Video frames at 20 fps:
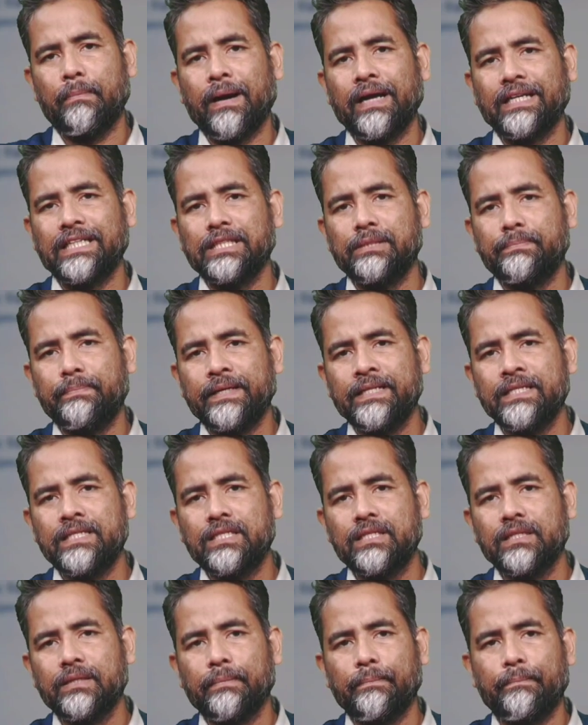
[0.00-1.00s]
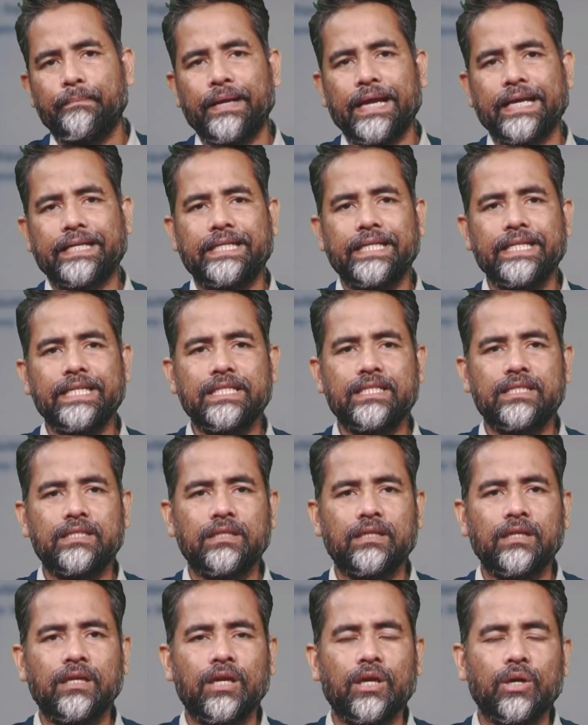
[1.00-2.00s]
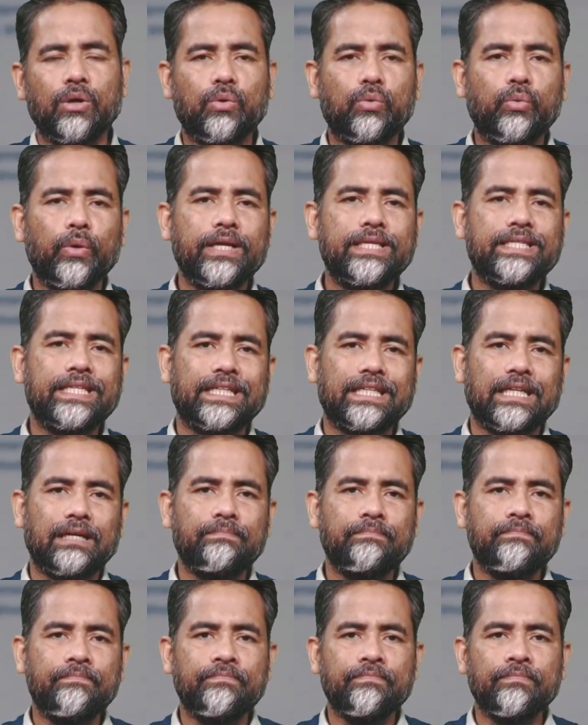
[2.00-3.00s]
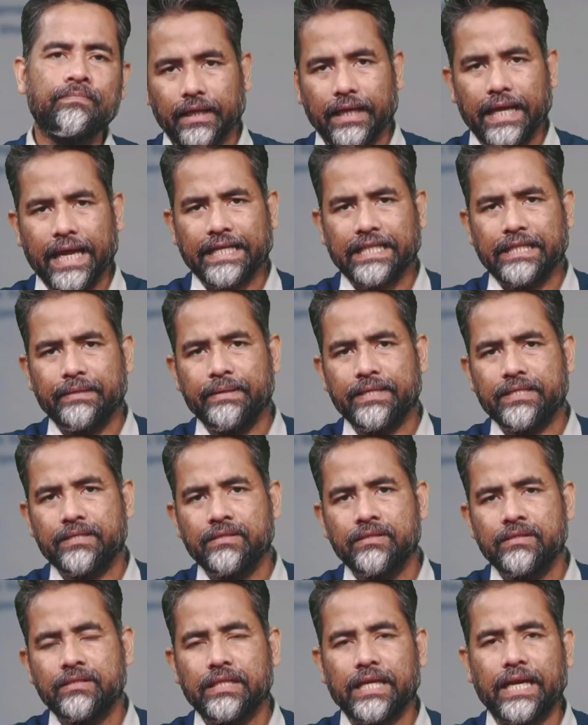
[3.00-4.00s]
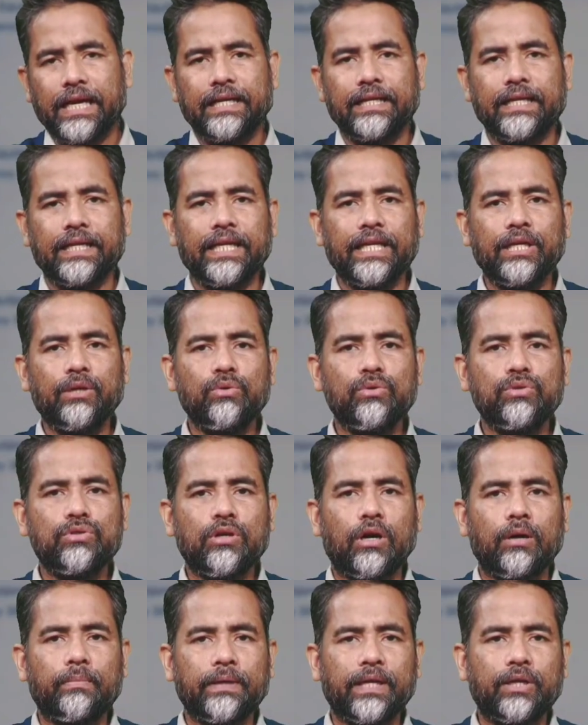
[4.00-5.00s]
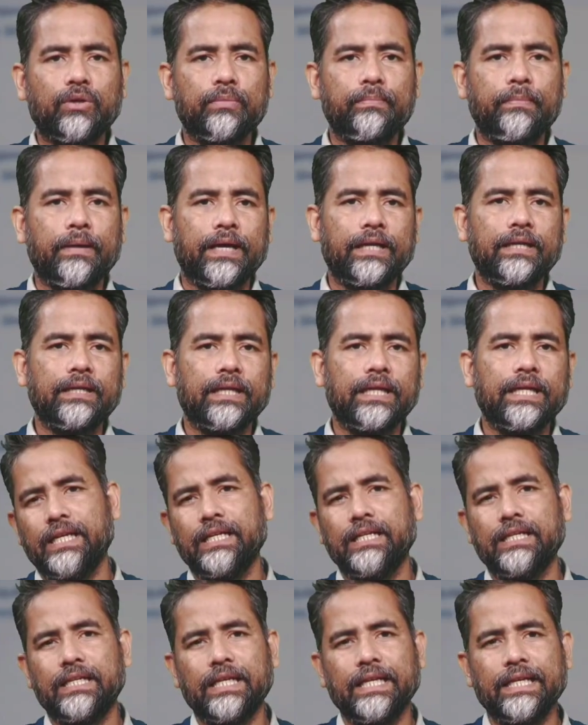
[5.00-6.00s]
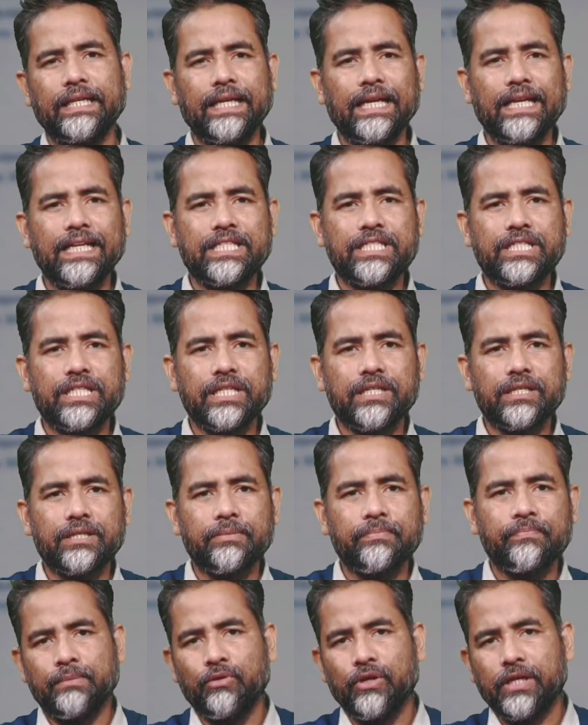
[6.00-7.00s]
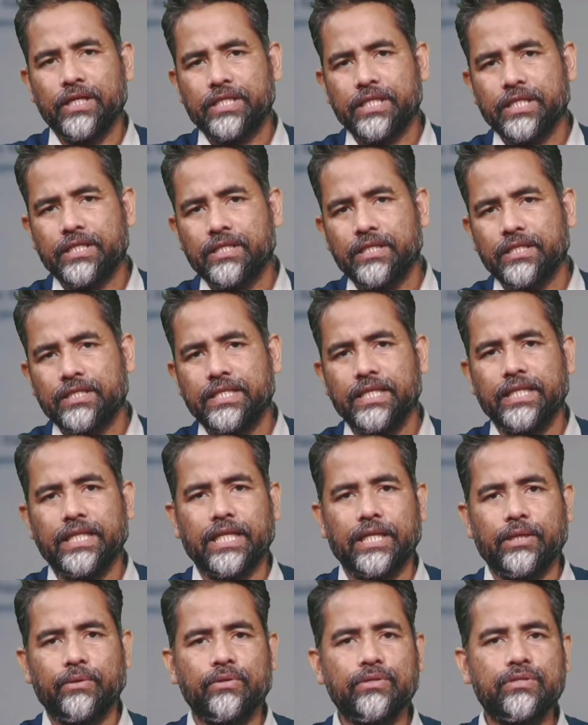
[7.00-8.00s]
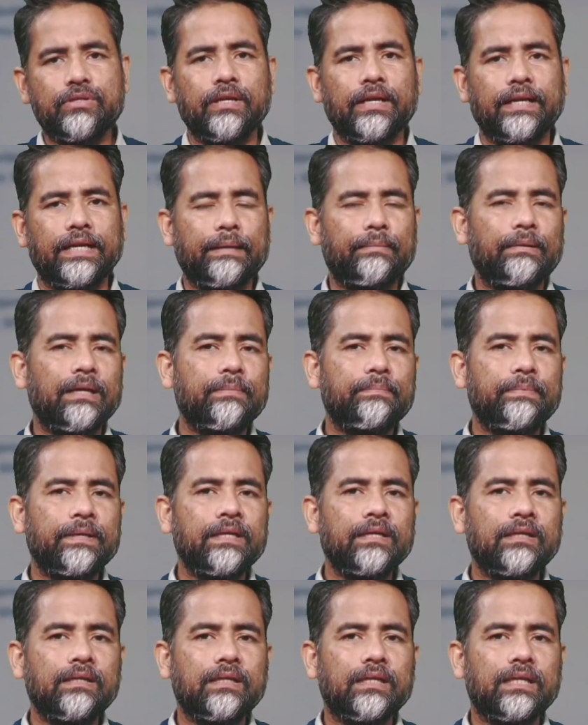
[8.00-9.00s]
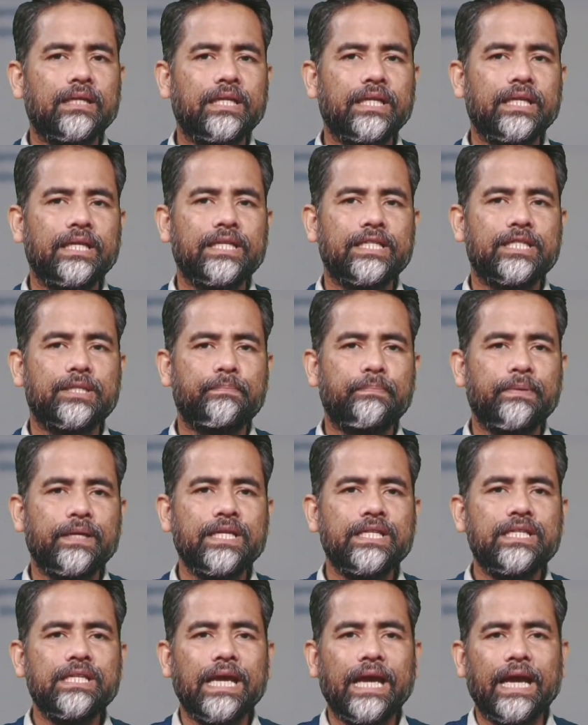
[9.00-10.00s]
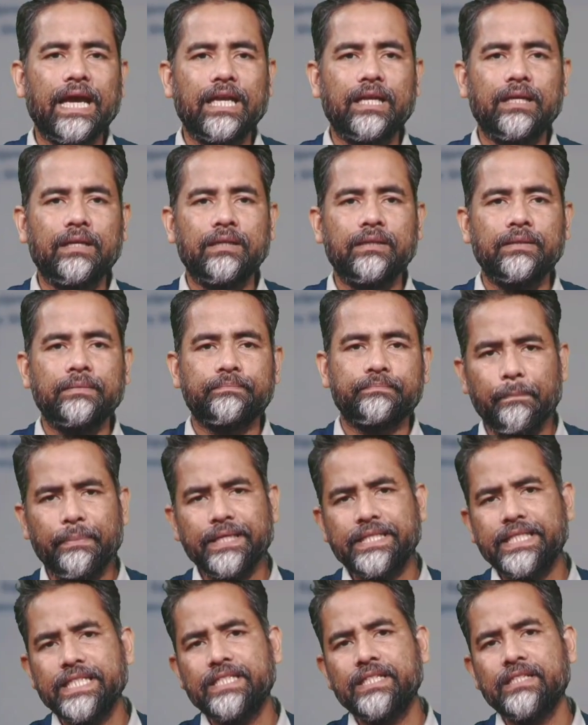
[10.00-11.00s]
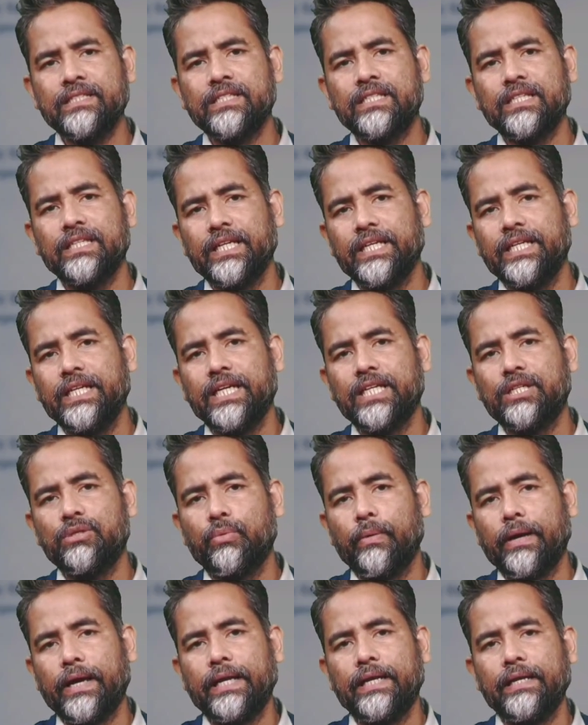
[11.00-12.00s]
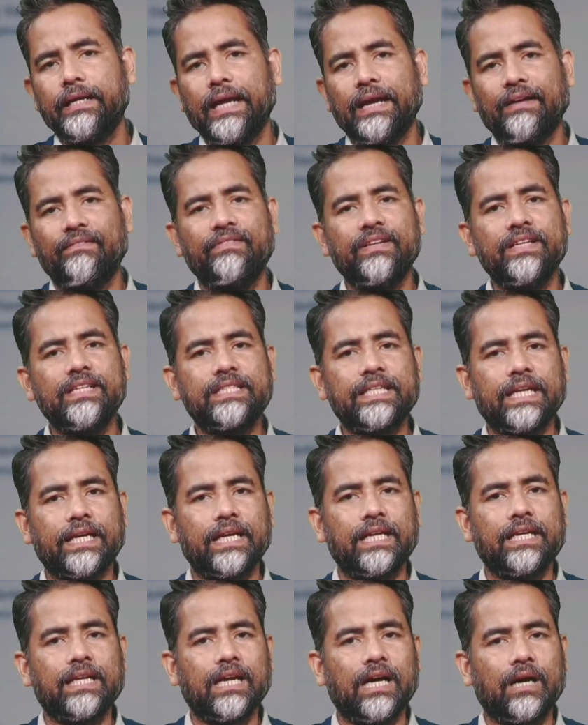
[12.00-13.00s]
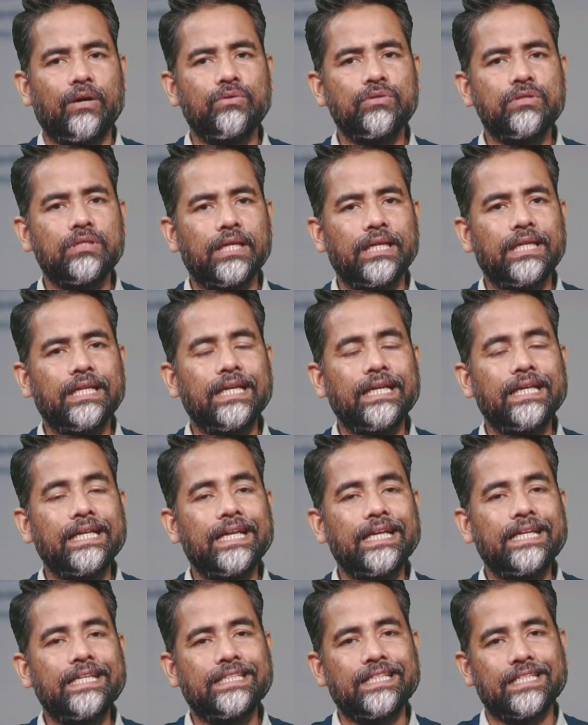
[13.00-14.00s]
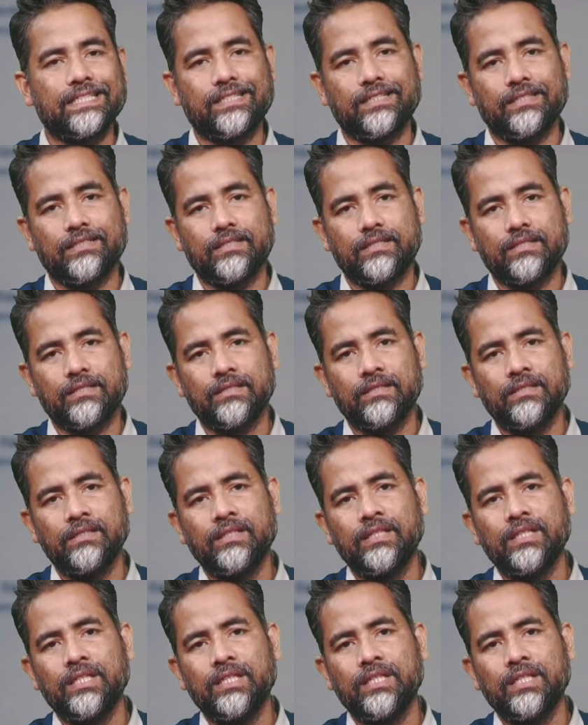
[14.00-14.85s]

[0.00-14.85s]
Participants practice quick setup, activations, and use of equipment in realistic simulated scenarios, developing the speed and precision needed when every second counts in real disasters.